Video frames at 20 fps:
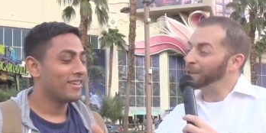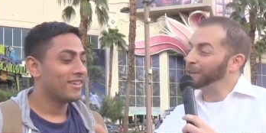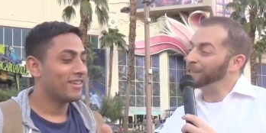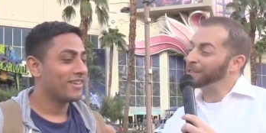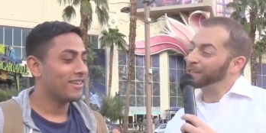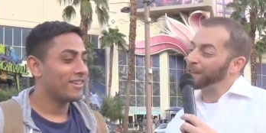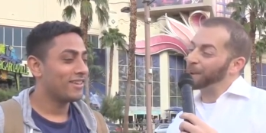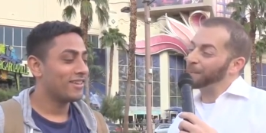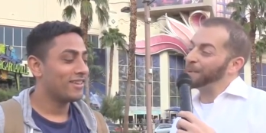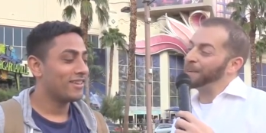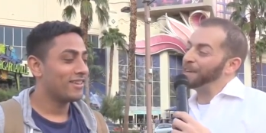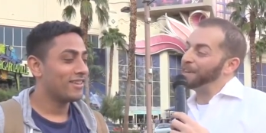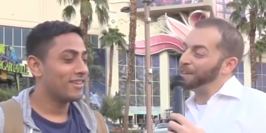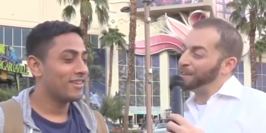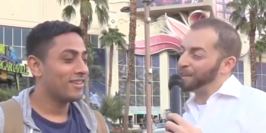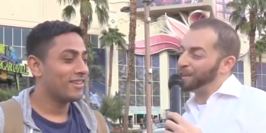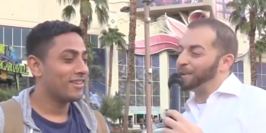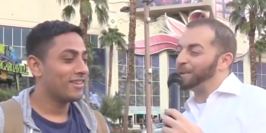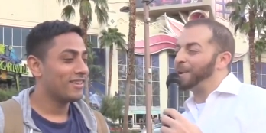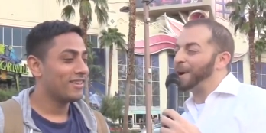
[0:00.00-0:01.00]
Speaker 1: goods coming
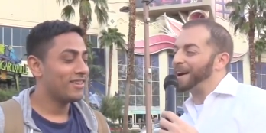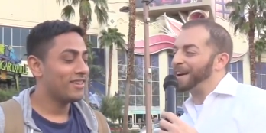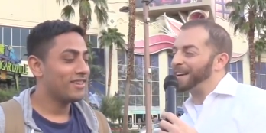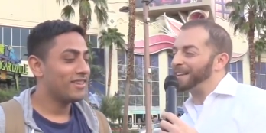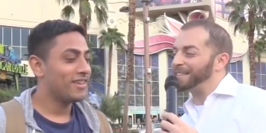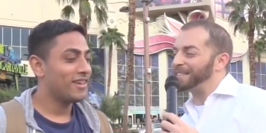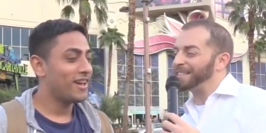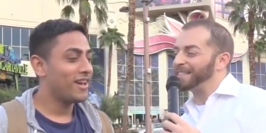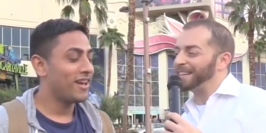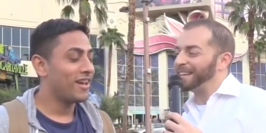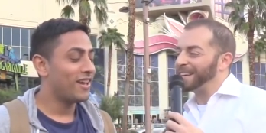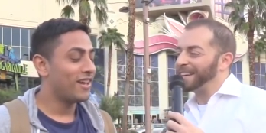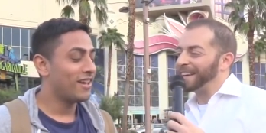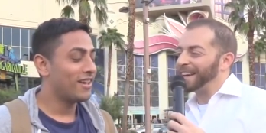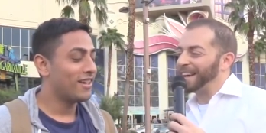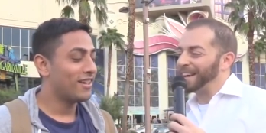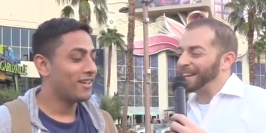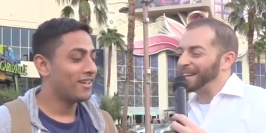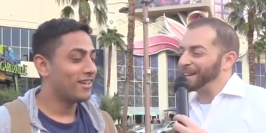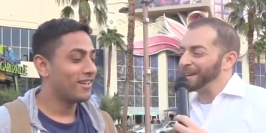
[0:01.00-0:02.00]
into the U.S.,
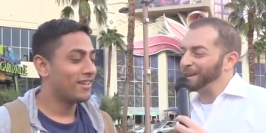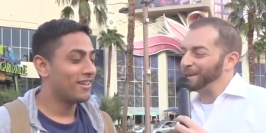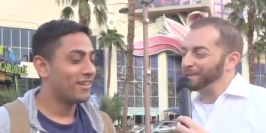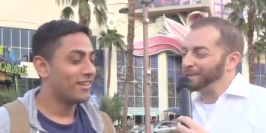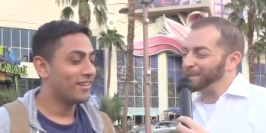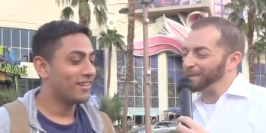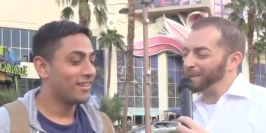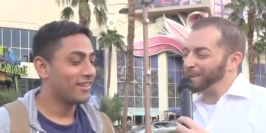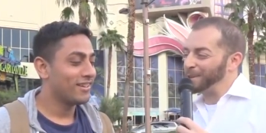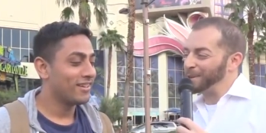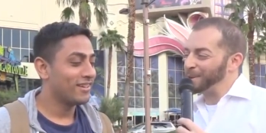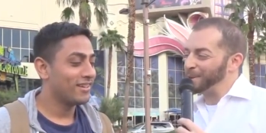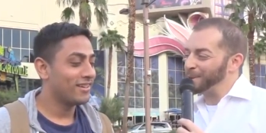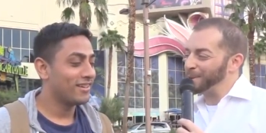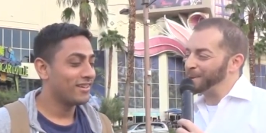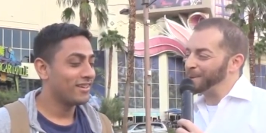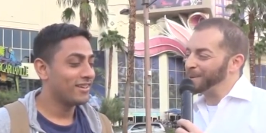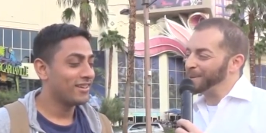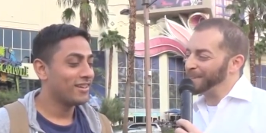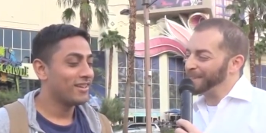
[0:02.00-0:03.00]
yeah. and it goes
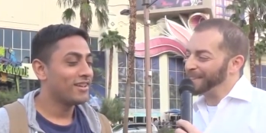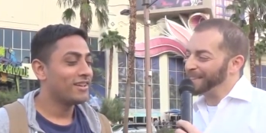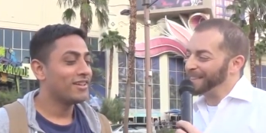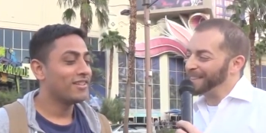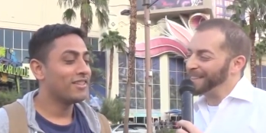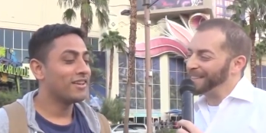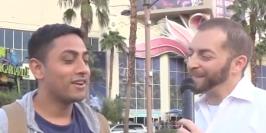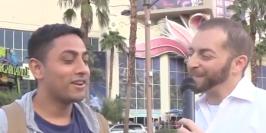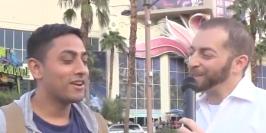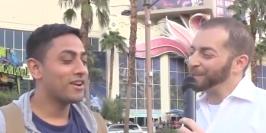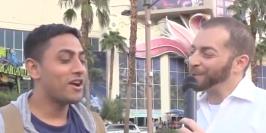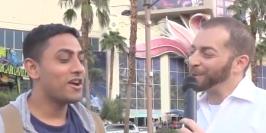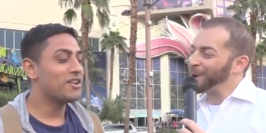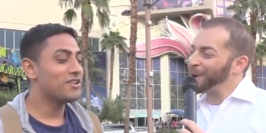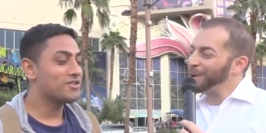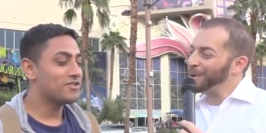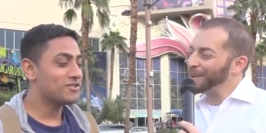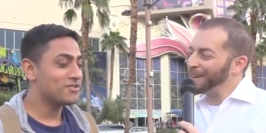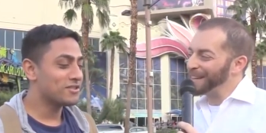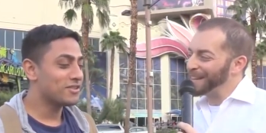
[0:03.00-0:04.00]
to his
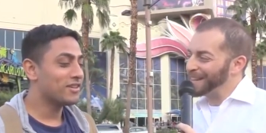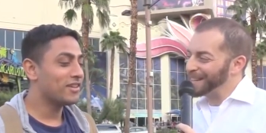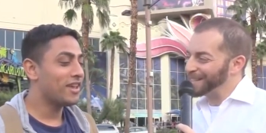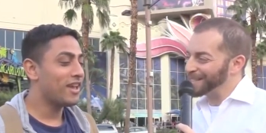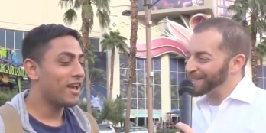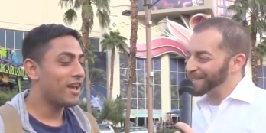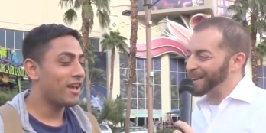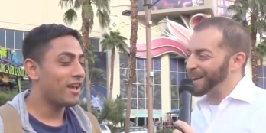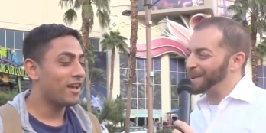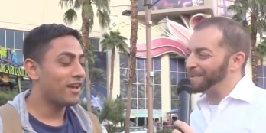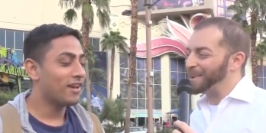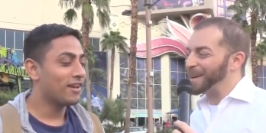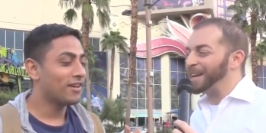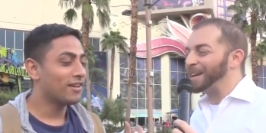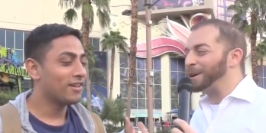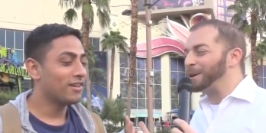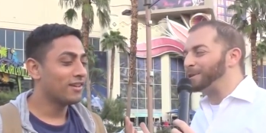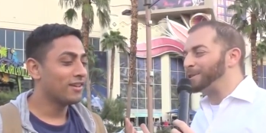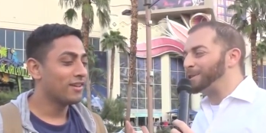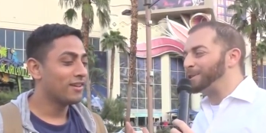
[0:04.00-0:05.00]
cronies, yeah. right? But
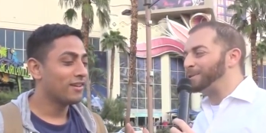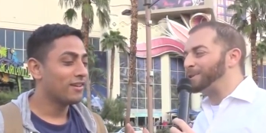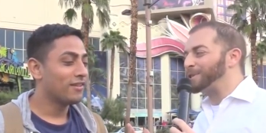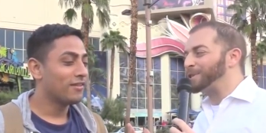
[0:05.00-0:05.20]
it goes to